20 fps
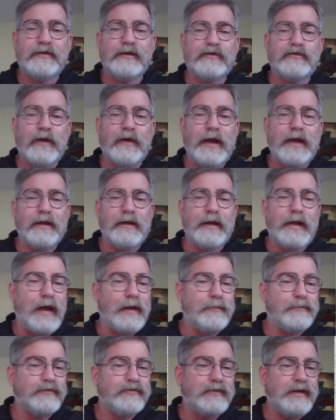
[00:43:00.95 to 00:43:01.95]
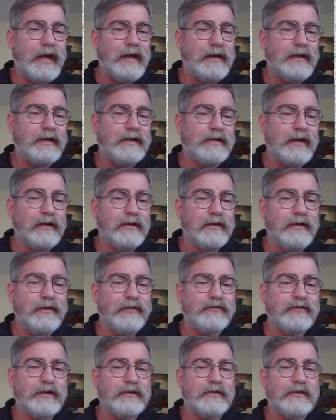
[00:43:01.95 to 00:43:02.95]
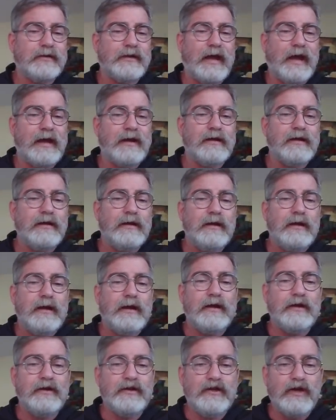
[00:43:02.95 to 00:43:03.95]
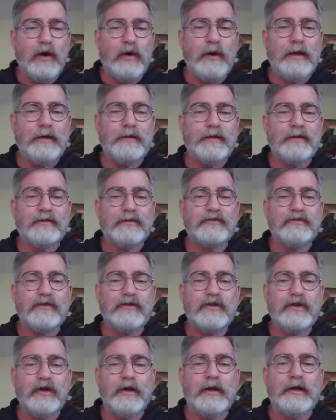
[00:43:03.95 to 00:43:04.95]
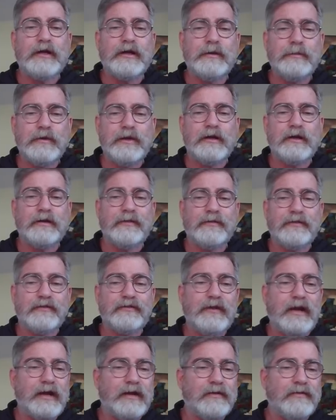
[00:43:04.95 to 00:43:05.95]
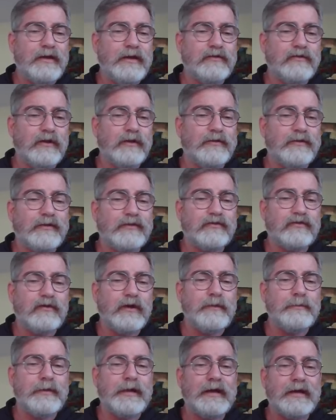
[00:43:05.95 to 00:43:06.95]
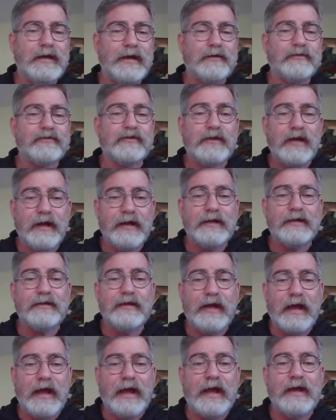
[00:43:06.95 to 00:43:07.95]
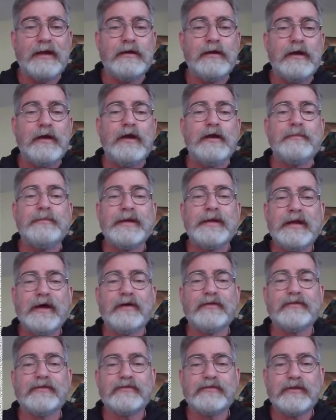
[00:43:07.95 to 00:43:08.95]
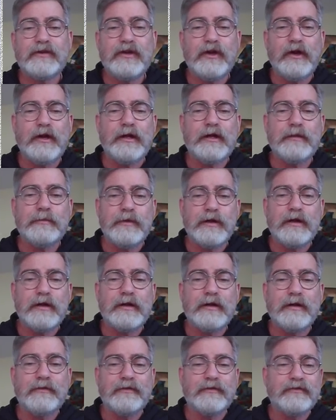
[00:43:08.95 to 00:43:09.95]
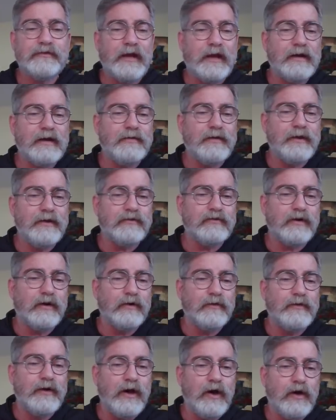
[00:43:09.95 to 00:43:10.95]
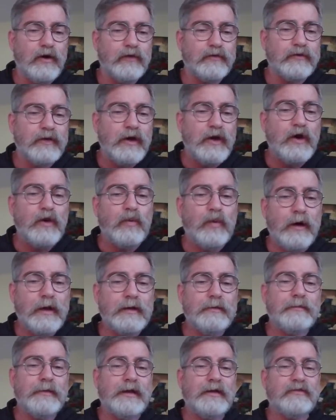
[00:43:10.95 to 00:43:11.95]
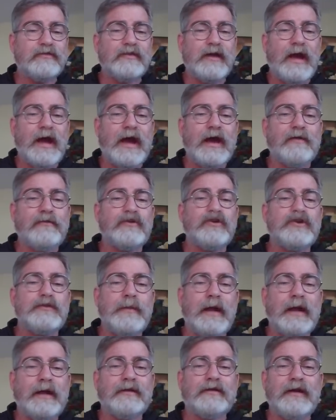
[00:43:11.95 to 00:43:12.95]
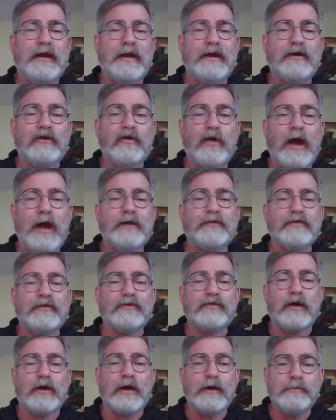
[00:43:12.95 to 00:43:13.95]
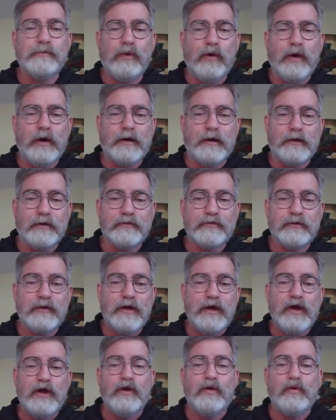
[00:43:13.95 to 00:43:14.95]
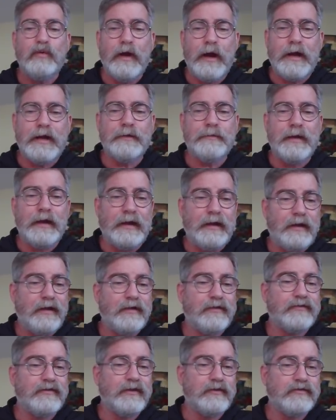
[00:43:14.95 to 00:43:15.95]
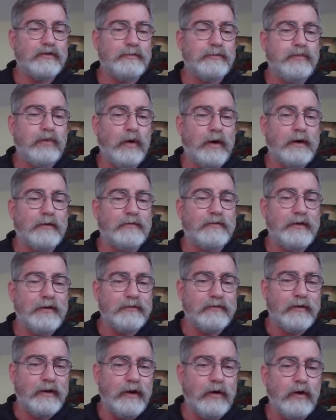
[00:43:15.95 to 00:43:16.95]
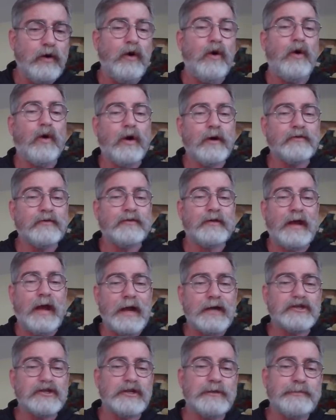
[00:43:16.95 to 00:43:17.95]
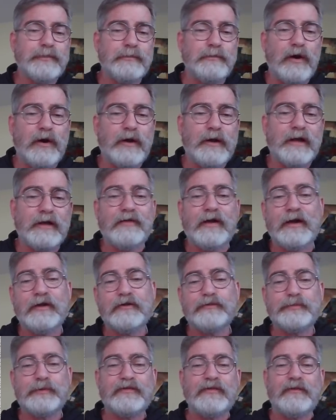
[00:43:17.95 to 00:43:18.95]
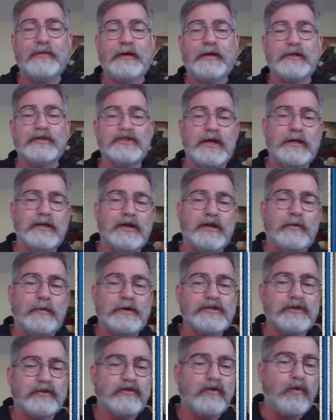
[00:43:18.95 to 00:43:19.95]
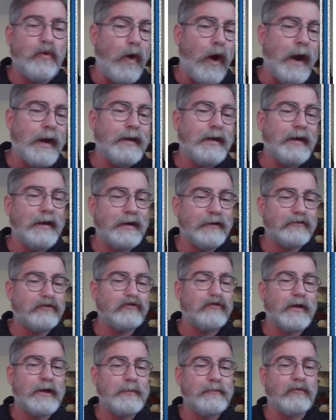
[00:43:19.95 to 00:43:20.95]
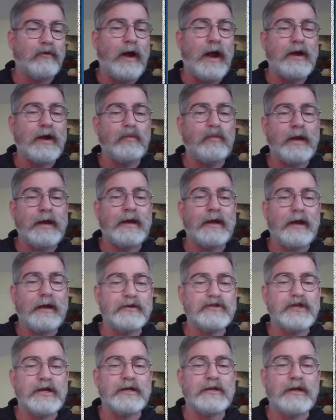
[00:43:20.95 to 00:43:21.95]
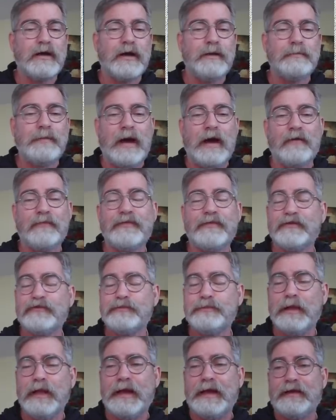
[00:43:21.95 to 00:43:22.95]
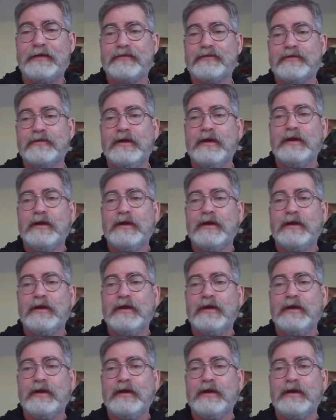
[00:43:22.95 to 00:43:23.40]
Israeli, I'm standing there listening to that and knowing that the security community of the state of Israel is extremely against cutting the aid because the security community of the state of Israel knows what it means to have humanitarian crisis on our borders. Wait a minute, is this support of Israel or is it actually promoting a very specific agenda, which is quite an extreme right wing agenda about this place?